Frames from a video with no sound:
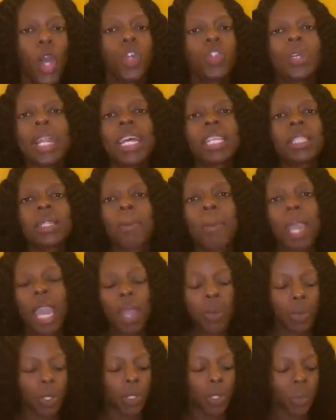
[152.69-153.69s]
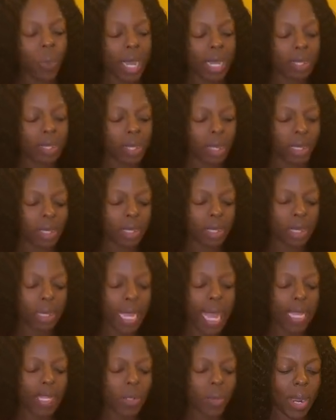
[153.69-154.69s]
So that's the main reason why I started
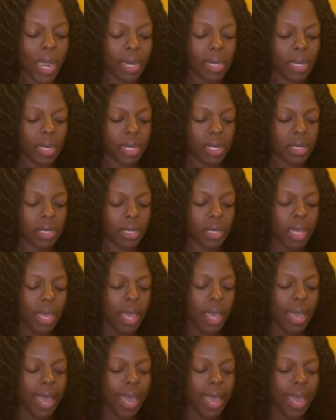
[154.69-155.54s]
take I tried these.